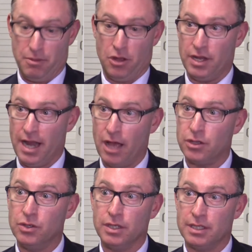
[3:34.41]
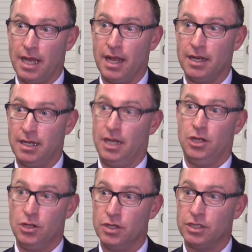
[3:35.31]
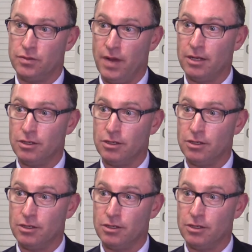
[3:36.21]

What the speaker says: both in our unit and in units around